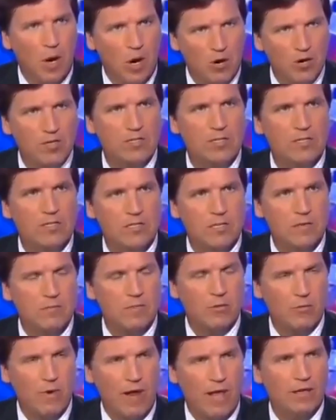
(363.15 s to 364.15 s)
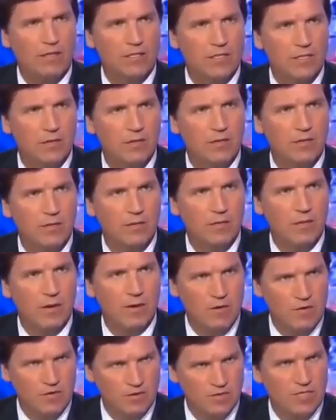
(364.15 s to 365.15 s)
partisans can be rallied to
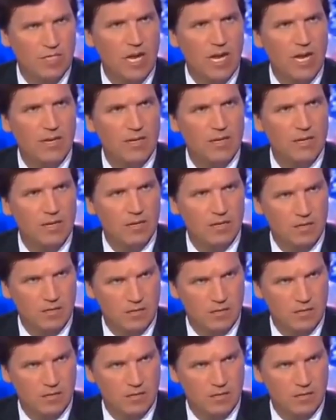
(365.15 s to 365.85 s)
their own side